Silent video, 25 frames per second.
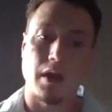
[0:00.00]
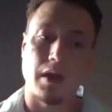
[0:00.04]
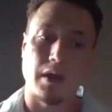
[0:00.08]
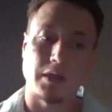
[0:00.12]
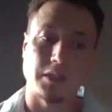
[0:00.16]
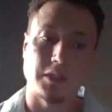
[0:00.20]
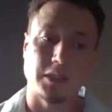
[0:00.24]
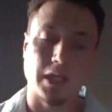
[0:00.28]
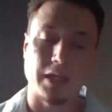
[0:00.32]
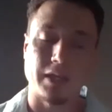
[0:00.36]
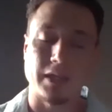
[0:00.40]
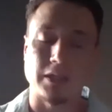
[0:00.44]

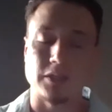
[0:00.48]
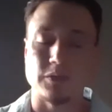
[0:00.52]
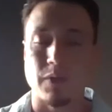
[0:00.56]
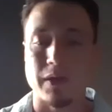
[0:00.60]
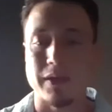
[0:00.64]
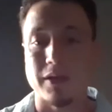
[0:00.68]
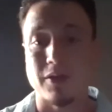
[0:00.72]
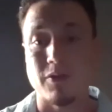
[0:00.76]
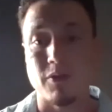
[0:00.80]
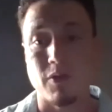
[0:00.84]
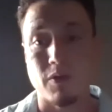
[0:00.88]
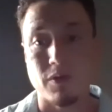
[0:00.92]
Jay, that's why
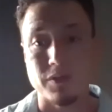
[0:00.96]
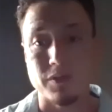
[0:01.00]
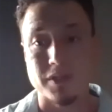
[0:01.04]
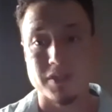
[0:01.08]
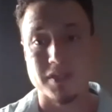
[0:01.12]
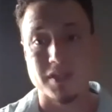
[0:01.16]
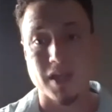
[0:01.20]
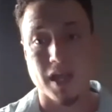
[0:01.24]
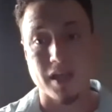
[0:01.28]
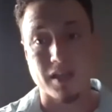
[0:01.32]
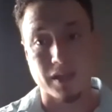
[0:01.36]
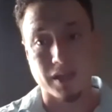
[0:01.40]
they call it the
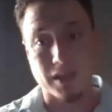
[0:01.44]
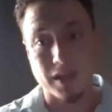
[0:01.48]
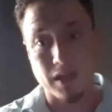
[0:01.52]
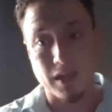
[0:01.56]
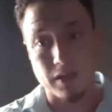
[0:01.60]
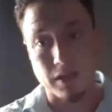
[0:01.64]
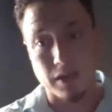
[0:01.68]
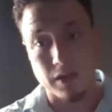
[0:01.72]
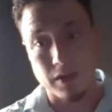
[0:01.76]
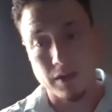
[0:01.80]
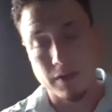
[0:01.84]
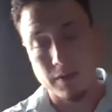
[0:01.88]
silent
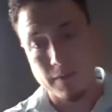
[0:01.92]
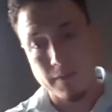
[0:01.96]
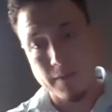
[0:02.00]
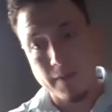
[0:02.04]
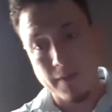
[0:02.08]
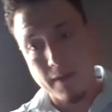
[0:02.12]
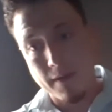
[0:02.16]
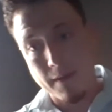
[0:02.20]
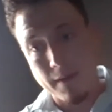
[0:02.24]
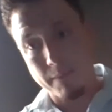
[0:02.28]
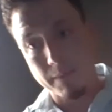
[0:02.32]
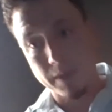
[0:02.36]
killer.
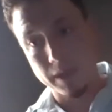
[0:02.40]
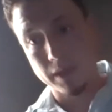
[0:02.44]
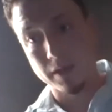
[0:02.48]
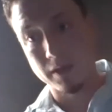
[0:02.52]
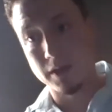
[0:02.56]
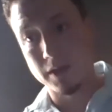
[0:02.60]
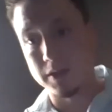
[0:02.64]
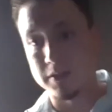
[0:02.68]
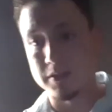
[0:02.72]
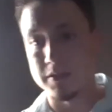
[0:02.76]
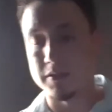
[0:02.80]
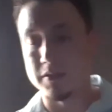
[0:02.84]

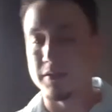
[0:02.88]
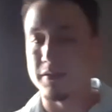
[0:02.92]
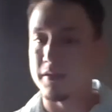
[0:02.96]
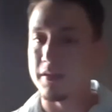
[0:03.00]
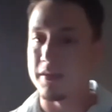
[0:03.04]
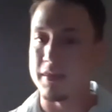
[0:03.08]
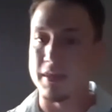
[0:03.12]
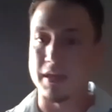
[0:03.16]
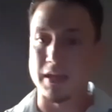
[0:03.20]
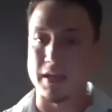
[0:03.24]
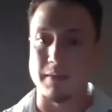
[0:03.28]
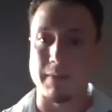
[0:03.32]
Because the
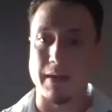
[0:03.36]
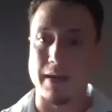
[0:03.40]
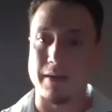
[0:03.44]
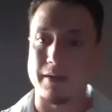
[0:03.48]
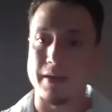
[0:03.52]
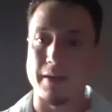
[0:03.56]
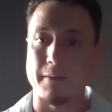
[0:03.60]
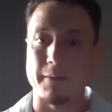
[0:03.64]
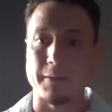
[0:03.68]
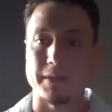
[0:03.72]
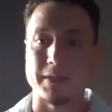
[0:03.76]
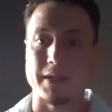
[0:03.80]
thing about
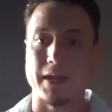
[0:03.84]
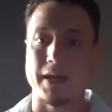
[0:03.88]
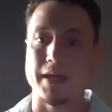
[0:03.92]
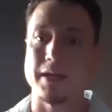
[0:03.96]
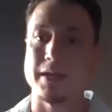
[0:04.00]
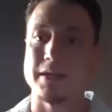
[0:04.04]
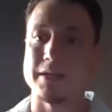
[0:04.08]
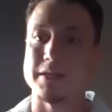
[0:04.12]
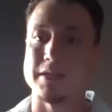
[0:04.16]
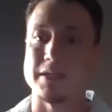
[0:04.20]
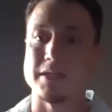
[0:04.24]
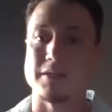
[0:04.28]

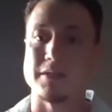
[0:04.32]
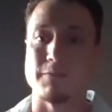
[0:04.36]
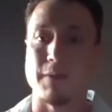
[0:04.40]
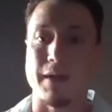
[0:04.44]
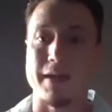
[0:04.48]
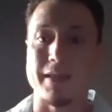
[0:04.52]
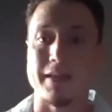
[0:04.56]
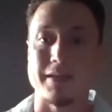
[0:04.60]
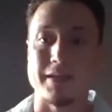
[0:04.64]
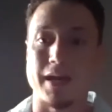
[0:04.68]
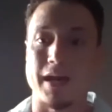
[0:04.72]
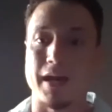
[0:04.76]
hepatitis is by
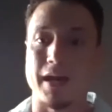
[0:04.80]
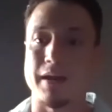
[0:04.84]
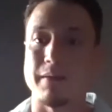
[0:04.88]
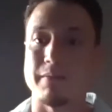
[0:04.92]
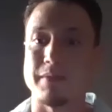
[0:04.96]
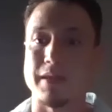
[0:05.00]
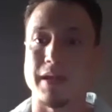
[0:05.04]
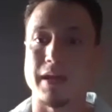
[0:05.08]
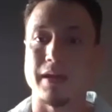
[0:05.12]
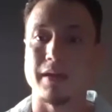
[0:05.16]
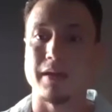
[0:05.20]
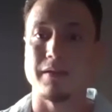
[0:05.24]
the time
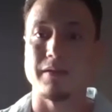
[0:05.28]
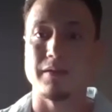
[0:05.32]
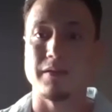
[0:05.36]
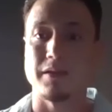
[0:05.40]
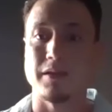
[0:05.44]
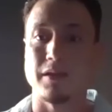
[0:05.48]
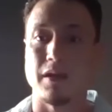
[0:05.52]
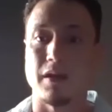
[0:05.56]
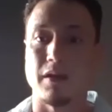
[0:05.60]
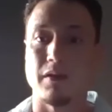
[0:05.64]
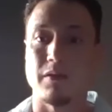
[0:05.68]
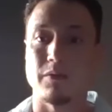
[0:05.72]
that,
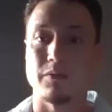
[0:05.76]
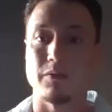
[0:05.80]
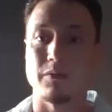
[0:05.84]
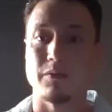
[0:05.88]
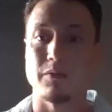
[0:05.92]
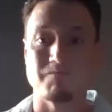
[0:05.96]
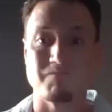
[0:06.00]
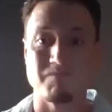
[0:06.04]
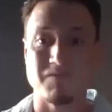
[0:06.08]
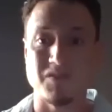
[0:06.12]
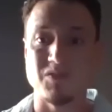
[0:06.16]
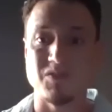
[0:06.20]

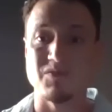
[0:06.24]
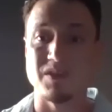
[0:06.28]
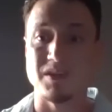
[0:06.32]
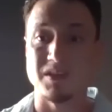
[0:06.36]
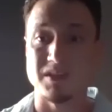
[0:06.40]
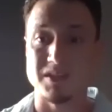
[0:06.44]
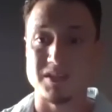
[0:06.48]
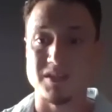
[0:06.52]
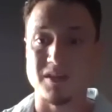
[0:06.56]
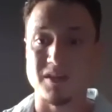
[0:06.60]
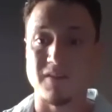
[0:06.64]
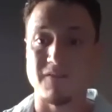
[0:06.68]
you really
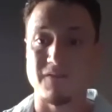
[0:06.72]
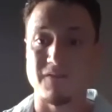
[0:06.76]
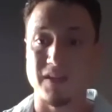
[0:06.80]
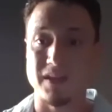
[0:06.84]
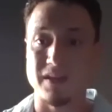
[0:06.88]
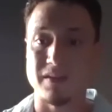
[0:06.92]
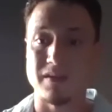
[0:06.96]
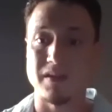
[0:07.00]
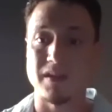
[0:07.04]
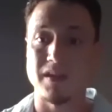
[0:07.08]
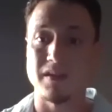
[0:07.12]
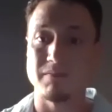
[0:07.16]
start
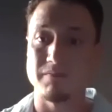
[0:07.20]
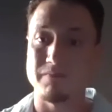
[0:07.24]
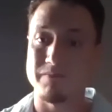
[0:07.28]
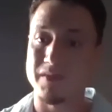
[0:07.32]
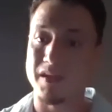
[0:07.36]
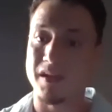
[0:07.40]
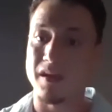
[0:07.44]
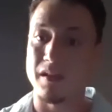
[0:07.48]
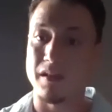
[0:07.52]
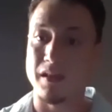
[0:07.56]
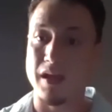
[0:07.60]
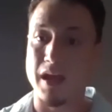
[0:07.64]
feeling it,
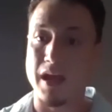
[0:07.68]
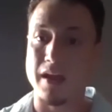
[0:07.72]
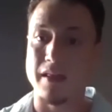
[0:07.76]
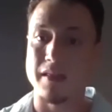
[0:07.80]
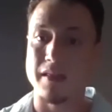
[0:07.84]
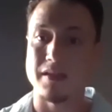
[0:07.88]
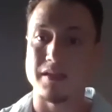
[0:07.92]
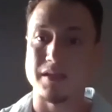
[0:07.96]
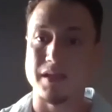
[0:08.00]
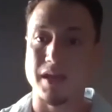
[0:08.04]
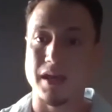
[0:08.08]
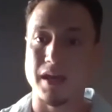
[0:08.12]
a lot of the
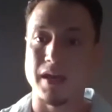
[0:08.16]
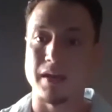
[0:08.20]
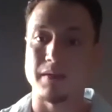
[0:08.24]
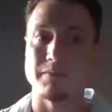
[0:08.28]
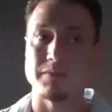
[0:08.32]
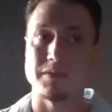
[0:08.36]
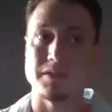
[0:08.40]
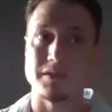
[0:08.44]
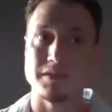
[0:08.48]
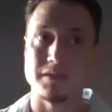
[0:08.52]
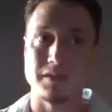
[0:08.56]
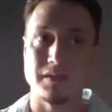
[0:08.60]

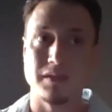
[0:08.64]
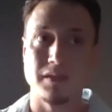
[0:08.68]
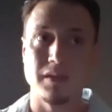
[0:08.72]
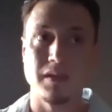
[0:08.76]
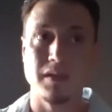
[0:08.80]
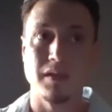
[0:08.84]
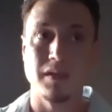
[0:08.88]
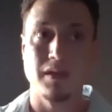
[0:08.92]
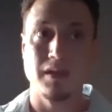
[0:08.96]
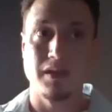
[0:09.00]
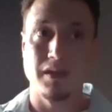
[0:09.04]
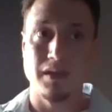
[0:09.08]
times
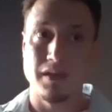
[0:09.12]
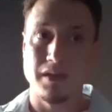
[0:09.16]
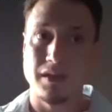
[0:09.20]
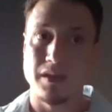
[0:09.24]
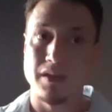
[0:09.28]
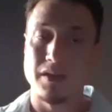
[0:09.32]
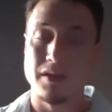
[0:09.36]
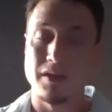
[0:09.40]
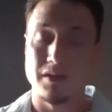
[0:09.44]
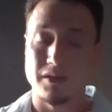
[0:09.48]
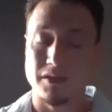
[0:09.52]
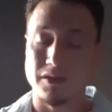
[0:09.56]

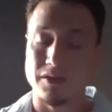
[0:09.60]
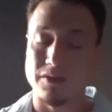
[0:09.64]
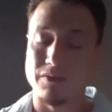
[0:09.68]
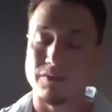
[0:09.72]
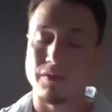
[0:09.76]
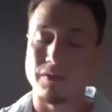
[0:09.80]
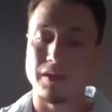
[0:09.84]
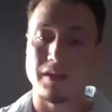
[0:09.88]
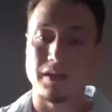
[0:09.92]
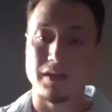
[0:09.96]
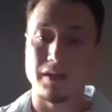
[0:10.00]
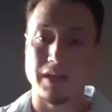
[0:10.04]
you're
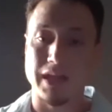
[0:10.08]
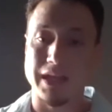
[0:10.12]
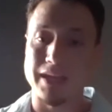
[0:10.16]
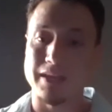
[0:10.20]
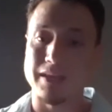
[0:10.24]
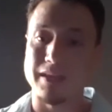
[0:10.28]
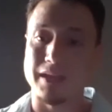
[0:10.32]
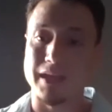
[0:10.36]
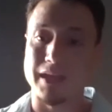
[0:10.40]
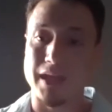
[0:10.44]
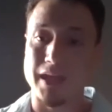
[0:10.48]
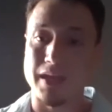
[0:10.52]
really late in
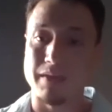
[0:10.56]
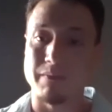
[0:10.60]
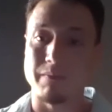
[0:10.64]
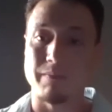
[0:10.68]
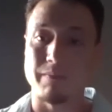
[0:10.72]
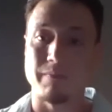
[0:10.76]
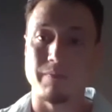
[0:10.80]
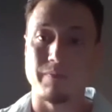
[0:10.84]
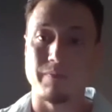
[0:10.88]
the game.